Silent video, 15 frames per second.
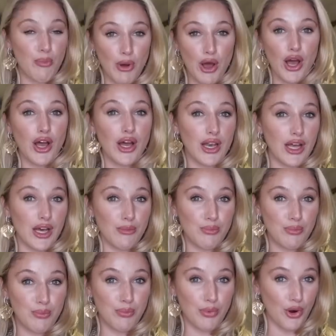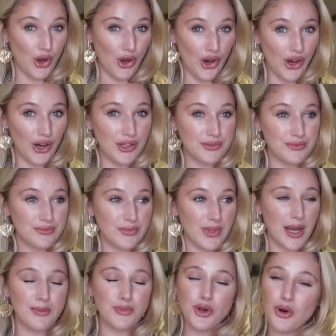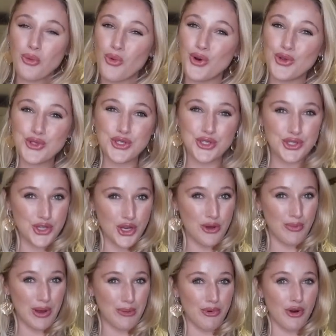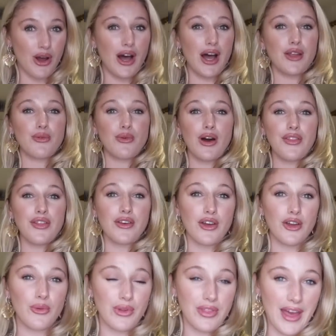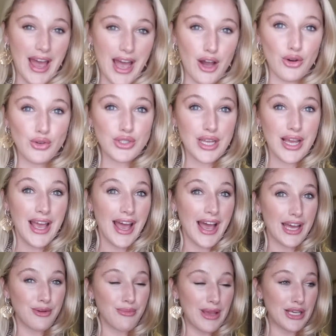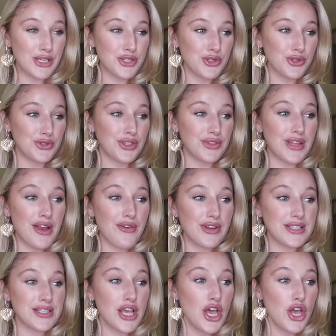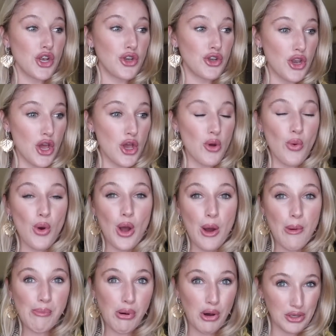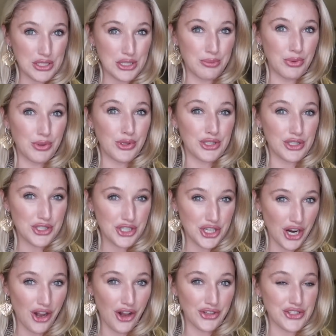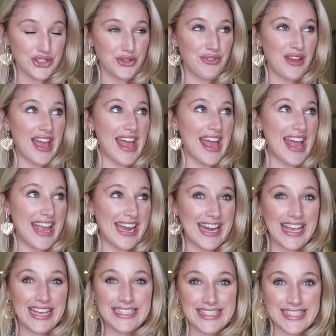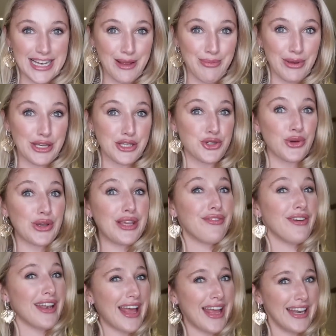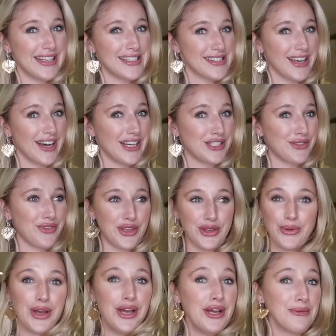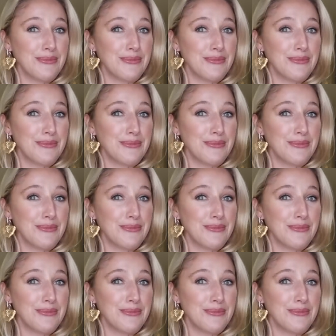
Perla bra. I'm not one to show my bra. I'd rather go without and make sure that there is no possible chance of any slippage or even any side view.